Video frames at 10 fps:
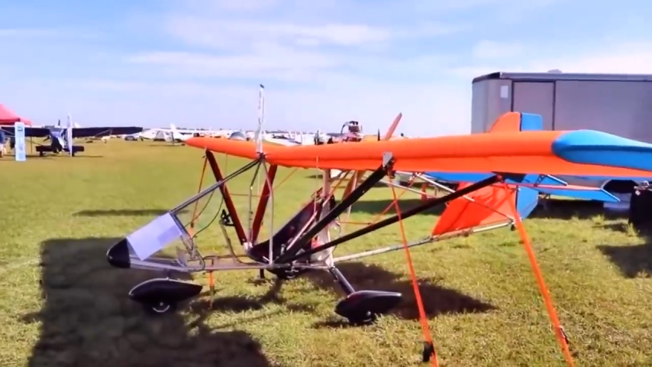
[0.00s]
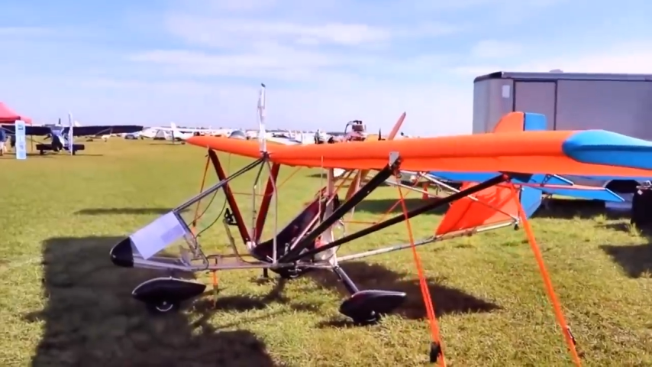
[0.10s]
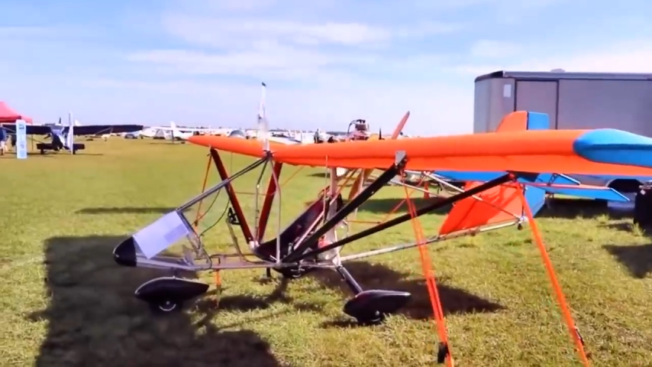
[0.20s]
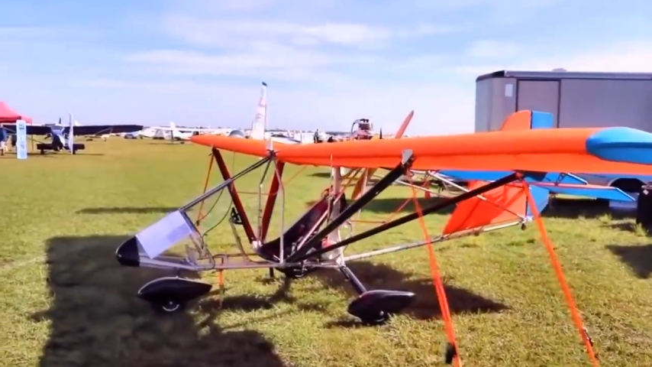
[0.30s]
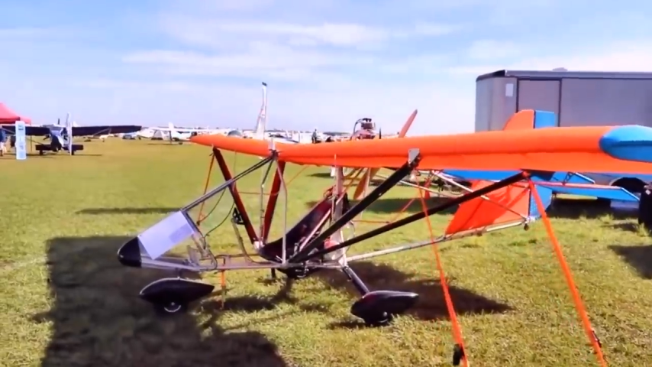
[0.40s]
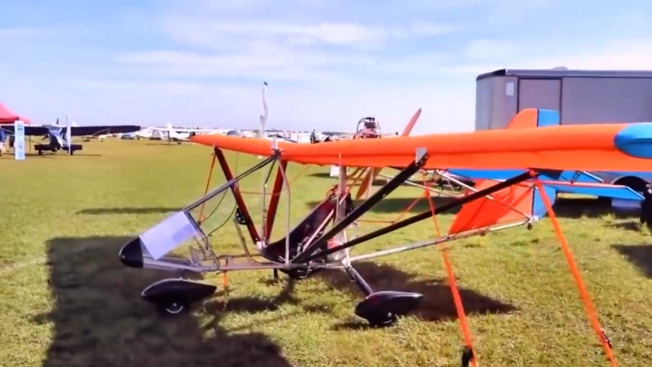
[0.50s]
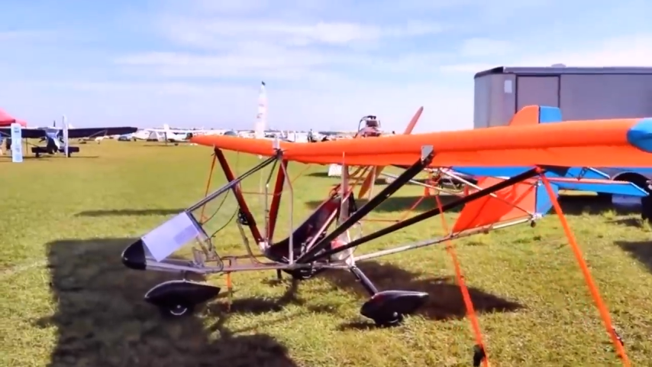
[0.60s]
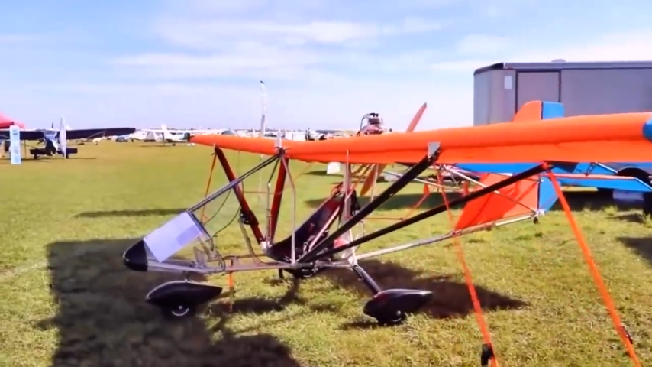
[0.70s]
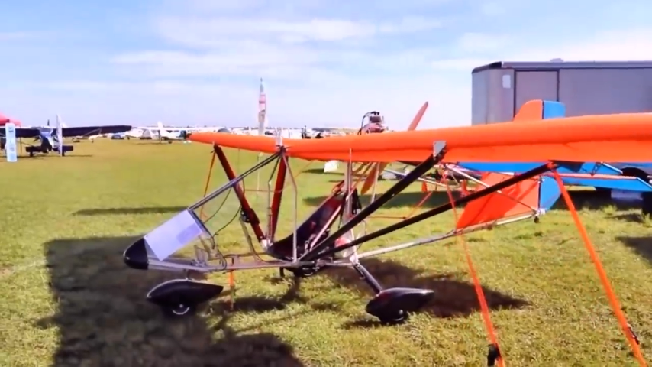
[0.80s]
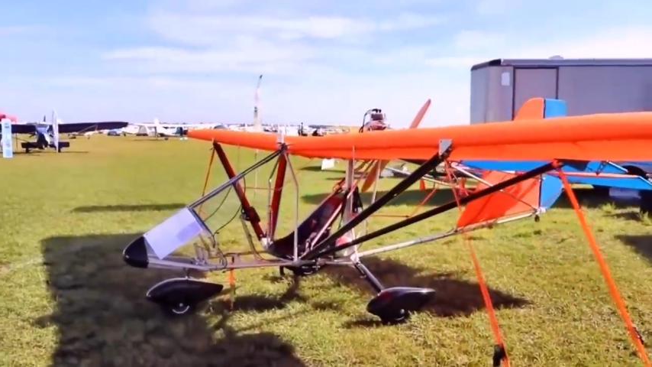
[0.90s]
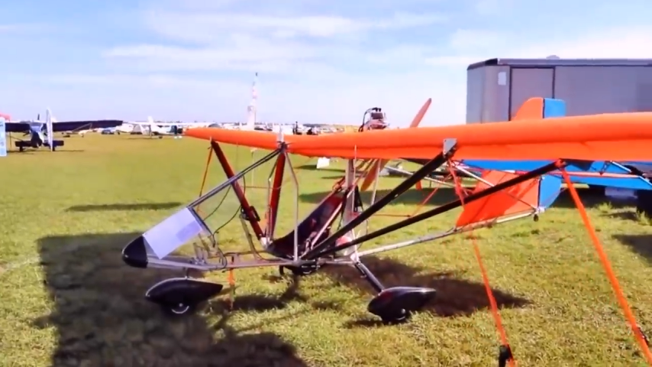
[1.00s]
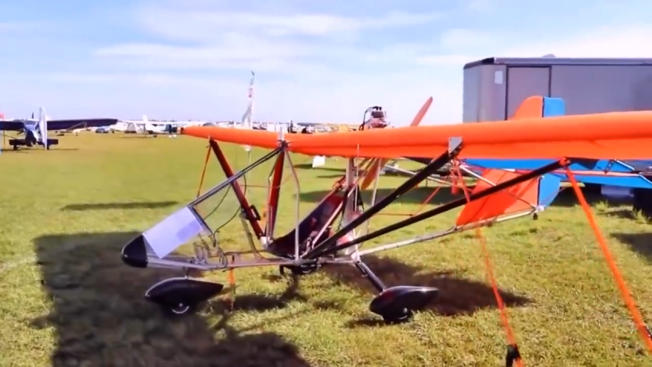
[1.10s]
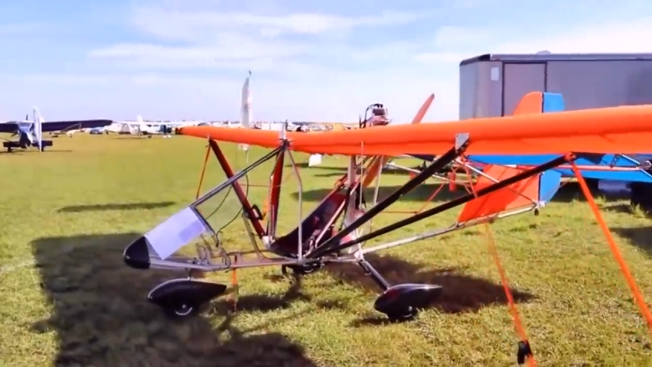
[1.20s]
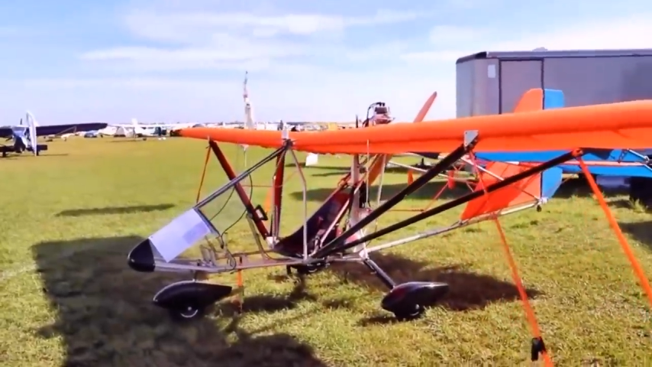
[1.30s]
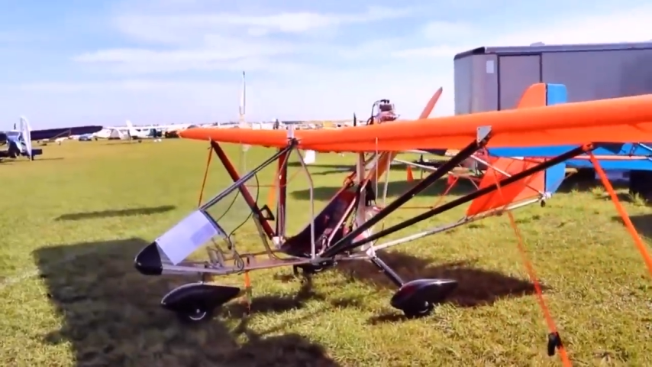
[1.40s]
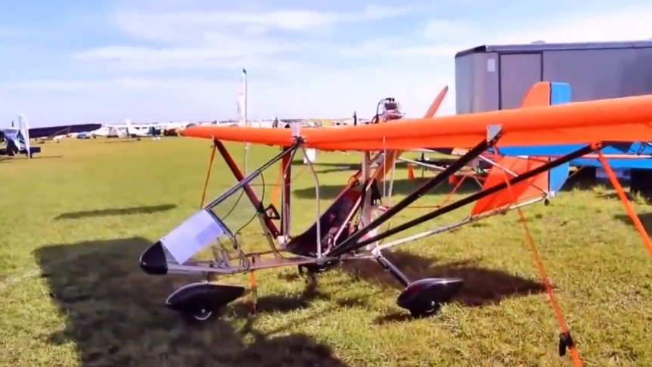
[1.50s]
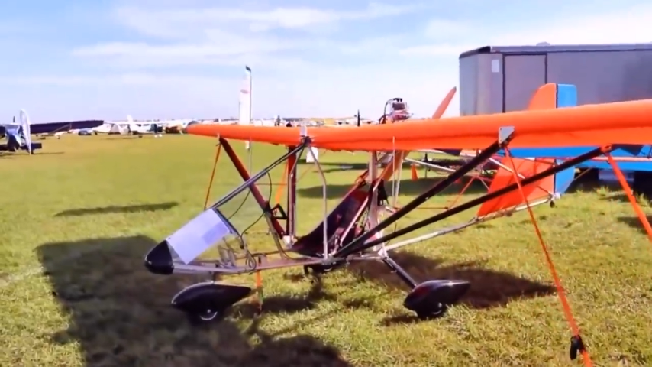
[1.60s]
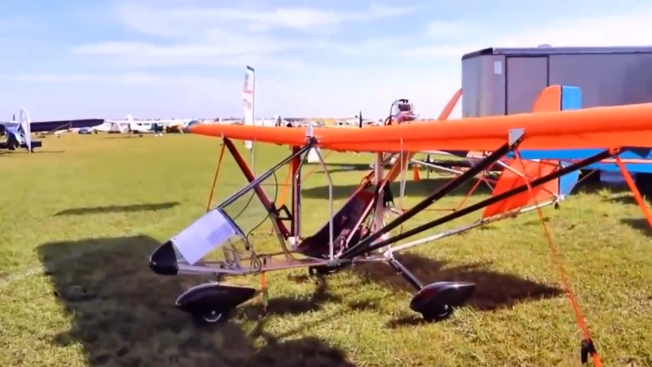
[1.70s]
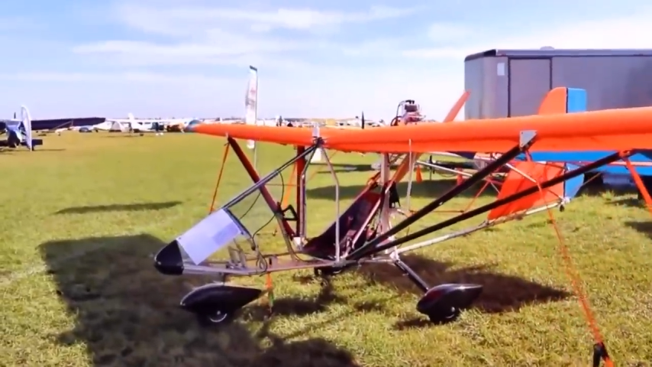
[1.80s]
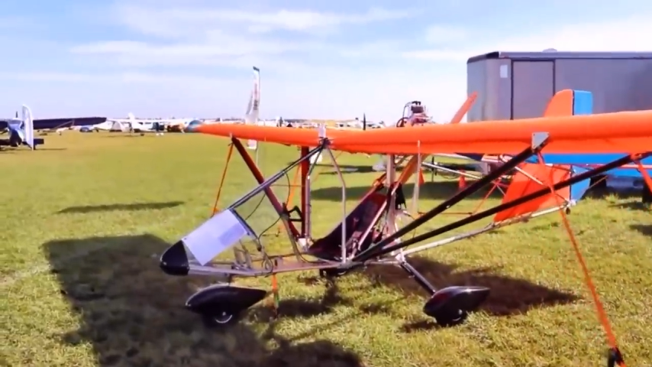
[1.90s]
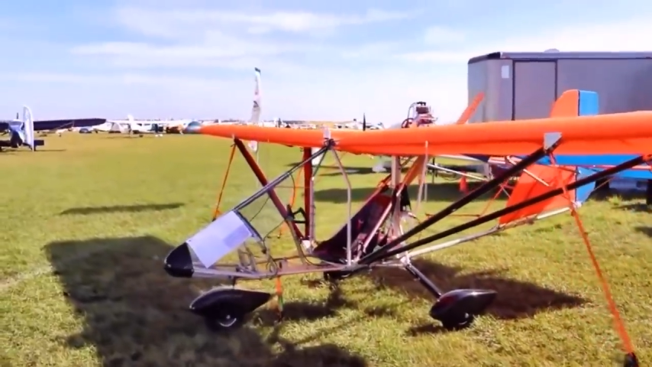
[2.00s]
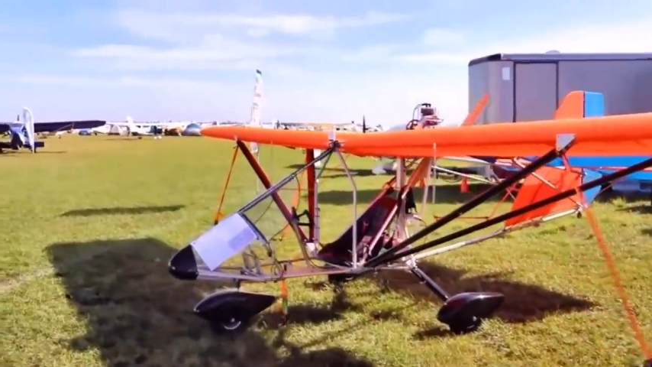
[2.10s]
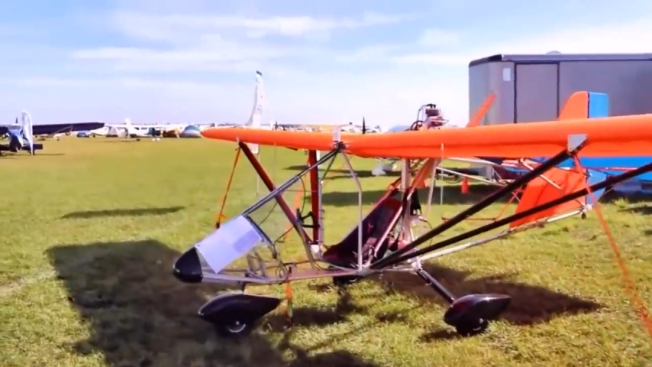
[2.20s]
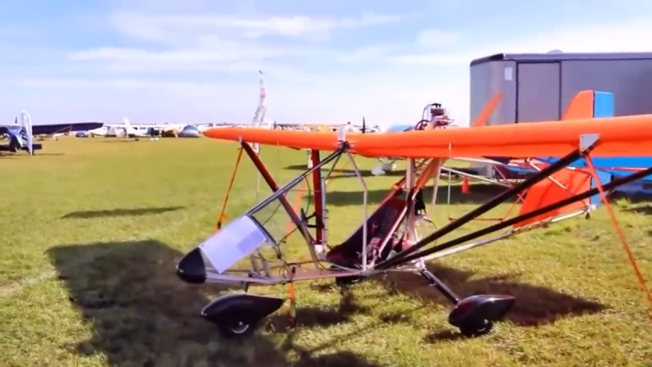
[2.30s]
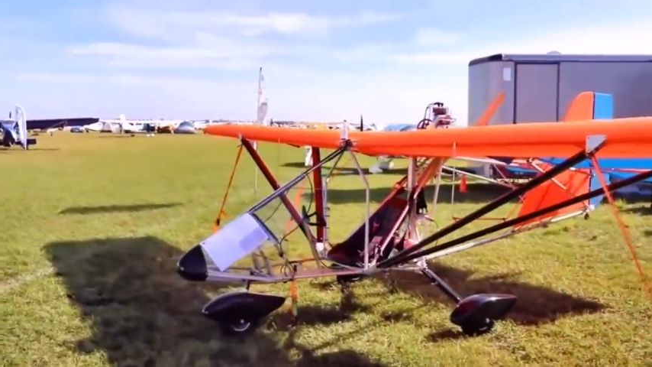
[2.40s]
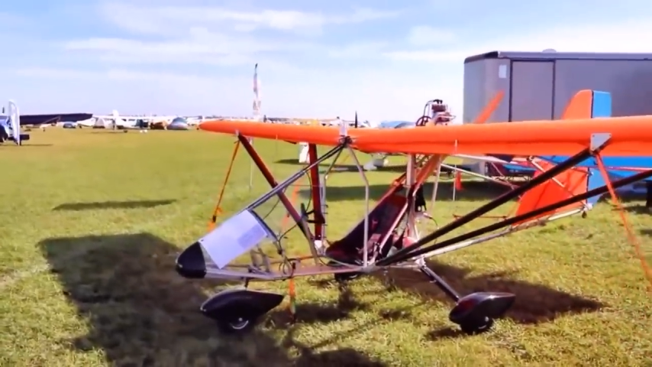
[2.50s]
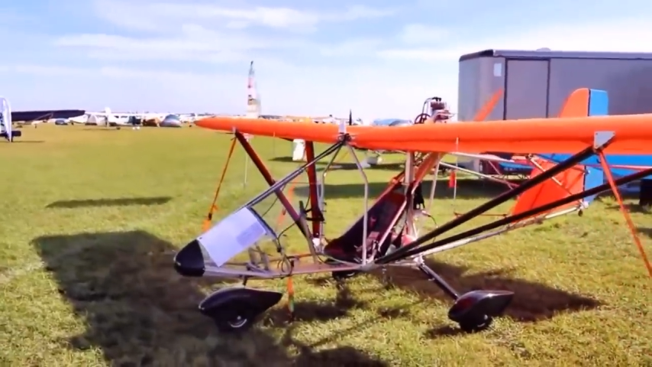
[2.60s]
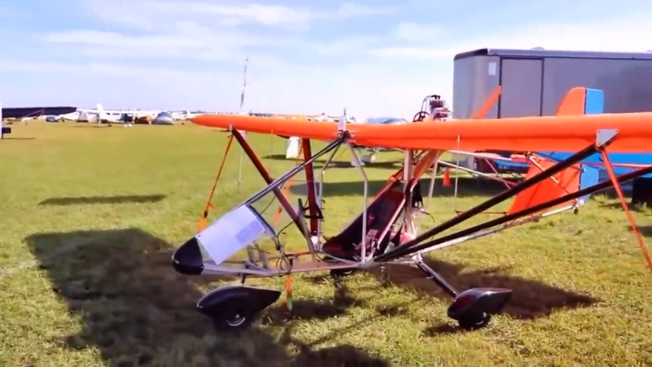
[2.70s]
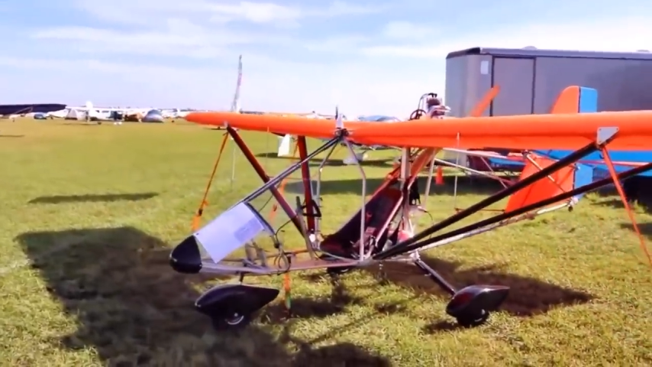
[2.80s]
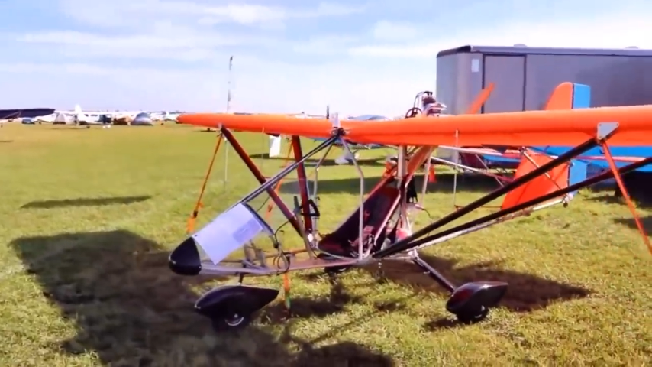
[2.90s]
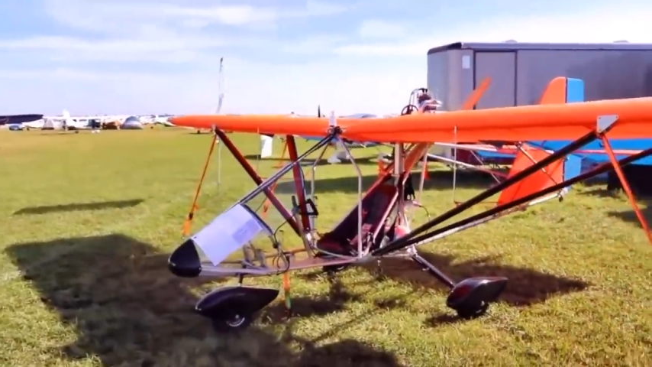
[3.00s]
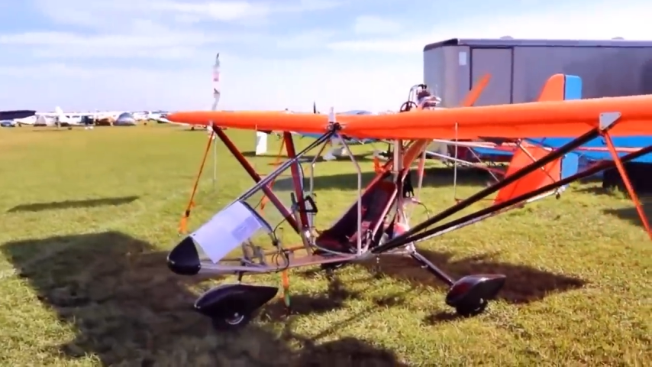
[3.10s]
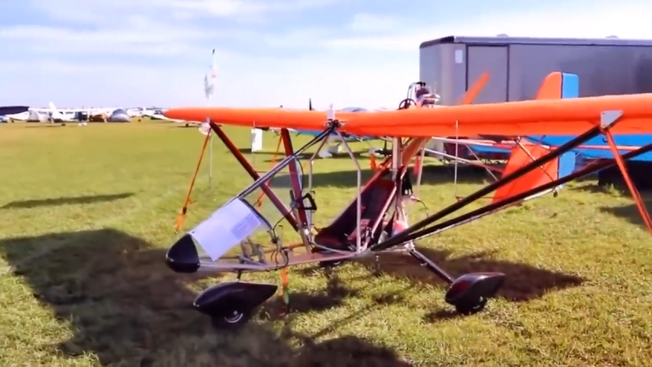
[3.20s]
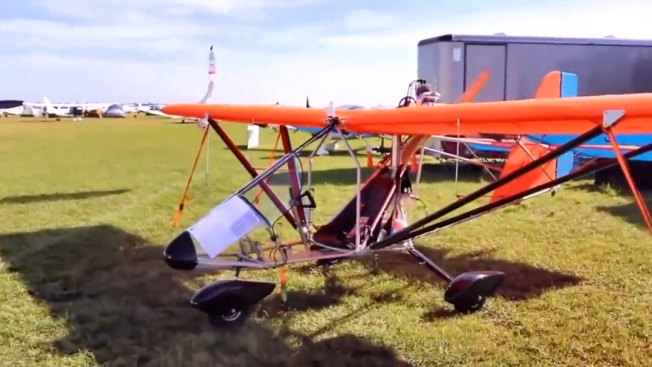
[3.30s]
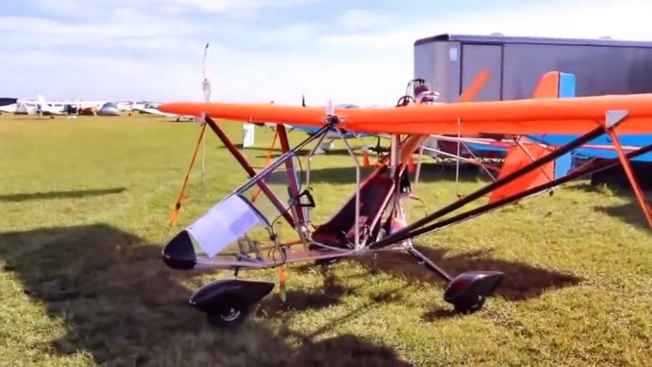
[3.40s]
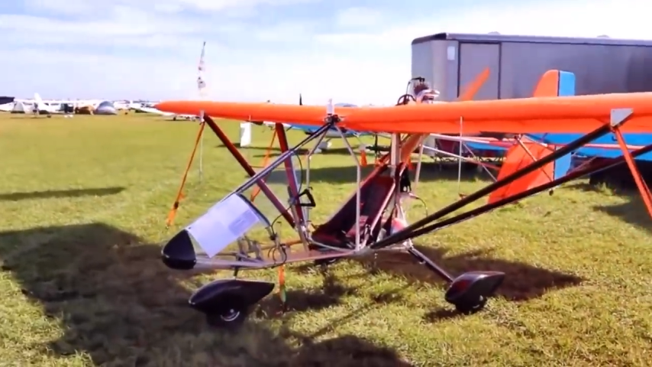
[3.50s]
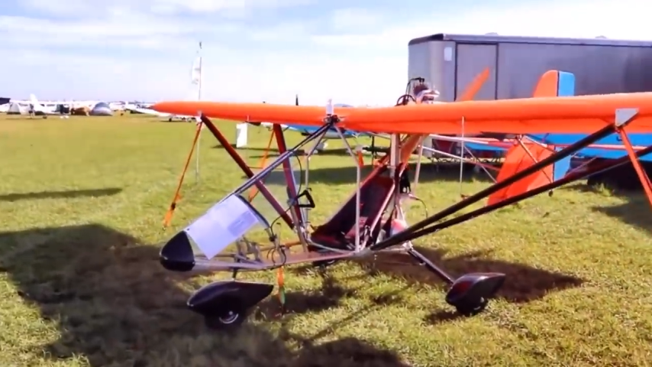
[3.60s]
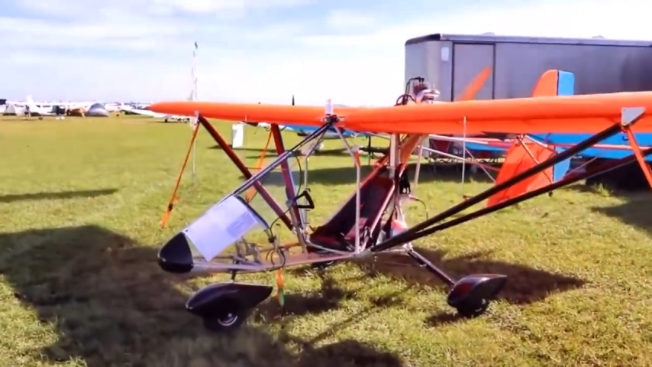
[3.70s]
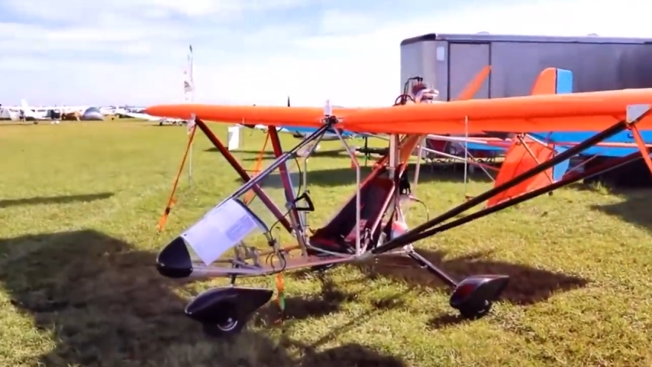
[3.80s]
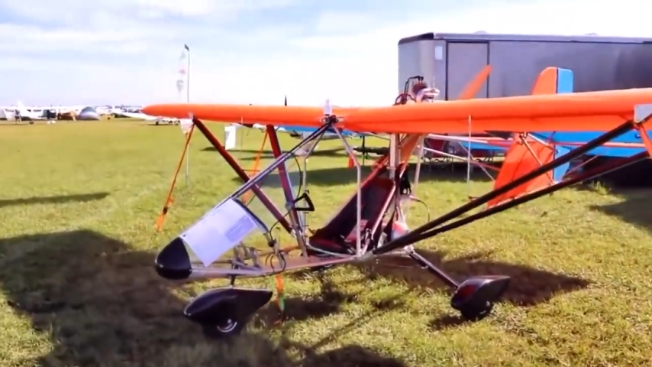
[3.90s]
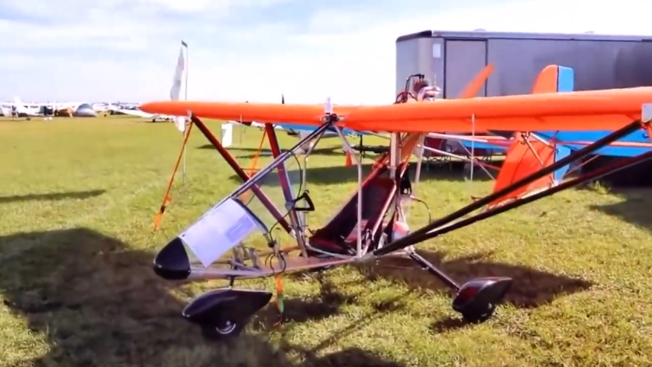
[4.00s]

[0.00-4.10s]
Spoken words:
Nobody's mouth can be seen.